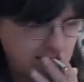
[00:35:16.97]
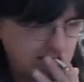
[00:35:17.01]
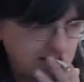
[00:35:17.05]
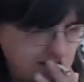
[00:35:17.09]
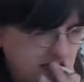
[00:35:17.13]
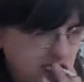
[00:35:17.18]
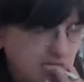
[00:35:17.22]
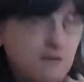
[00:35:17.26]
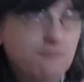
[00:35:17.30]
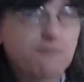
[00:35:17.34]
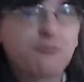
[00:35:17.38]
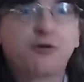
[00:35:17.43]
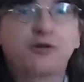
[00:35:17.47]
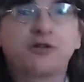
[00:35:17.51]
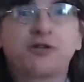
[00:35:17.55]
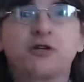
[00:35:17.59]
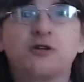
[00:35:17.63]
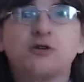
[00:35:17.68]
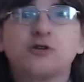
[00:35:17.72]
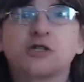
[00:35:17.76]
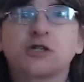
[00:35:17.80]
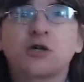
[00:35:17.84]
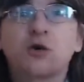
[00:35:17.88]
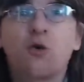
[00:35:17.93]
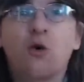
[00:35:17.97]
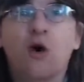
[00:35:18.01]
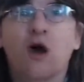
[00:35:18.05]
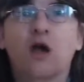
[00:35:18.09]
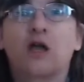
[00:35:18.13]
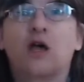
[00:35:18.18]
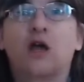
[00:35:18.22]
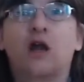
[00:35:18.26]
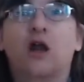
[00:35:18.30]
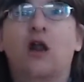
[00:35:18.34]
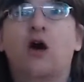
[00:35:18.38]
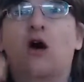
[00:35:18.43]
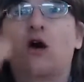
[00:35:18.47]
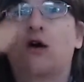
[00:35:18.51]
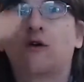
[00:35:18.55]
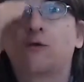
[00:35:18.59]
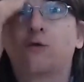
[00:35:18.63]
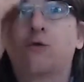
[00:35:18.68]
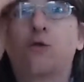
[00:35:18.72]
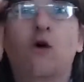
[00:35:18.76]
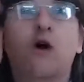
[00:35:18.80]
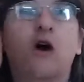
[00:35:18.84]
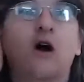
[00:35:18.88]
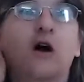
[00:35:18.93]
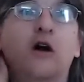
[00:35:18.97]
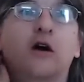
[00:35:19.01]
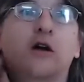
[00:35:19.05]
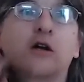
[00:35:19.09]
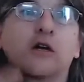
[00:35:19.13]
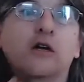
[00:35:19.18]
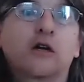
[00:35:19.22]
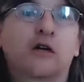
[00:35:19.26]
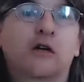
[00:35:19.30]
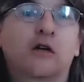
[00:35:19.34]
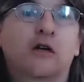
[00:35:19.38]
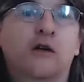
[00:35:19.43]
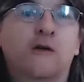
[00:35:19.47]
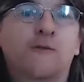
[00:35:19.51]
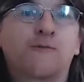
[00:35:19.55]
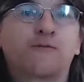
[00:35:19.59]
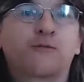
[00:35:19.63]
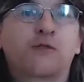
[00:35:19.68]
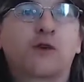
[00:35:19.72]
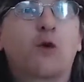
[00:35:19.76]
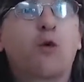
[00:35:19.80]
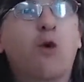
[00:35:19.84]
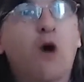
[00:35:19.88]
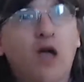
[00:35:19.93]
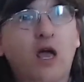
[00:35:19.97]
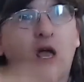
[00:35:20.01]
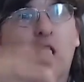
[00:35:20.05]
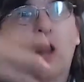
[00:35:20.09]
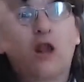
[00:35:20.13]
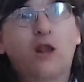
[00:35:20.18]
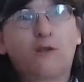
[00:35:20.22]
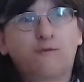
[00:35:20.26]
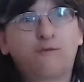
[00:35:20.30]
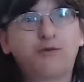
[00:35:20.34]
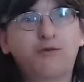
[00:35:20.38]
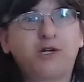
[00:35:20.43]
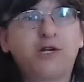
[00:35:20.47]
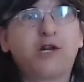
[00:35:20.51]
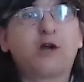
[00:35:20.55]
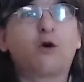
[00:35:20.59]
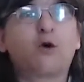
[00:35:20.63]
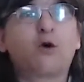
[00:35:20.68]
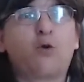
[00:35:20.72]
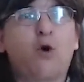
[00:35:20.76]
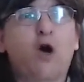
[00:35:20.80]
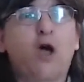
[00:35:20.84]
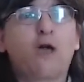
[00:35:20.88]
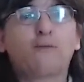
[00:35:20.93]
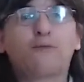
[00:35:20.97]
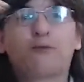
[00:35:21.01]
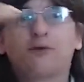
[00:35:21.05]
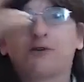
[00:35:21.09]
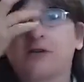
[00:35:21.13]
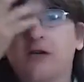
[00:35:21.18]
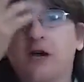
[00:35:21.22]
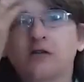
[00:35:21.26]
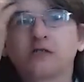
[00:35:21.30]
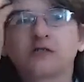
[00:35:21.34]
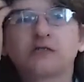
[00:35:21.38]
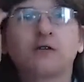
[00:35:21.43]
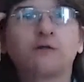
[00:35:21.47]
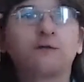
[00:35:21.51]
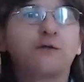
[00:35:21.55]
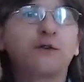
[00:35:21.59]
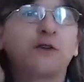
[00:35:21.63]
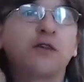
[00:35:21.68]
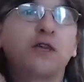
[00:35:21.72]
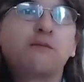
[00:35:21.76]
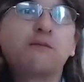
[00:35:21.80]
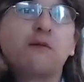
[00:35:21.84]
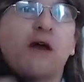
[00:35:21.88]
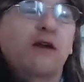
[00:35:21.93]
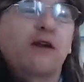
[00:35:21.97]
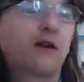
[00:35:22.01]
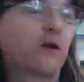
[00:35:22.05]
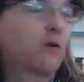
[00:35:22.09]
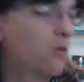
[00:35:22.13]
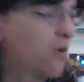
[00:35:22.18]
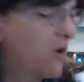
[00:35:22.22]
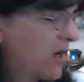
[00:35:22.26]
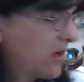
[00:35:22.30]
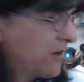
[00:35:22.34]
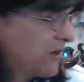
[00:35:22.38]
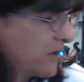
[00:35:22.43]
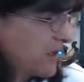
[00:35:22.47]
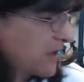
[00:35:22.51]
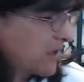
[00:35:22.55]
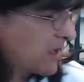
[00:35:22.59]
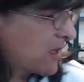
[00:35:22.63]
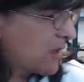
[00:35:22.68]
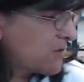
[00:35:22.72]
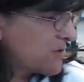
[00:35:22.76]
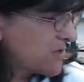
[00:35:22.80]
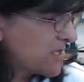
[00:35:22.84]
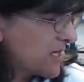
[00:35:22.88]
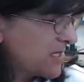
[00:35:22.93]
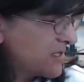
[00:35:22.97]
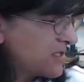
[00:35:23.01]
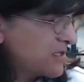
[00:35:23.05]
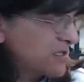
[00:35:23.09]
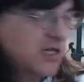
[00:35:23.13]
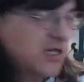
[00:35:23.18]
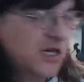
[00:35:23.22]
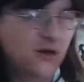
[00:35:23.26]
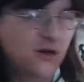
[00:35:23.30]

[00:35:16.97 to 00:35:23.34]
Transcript: produce quite a lot of work, quite productive for the amount of work that goes into it.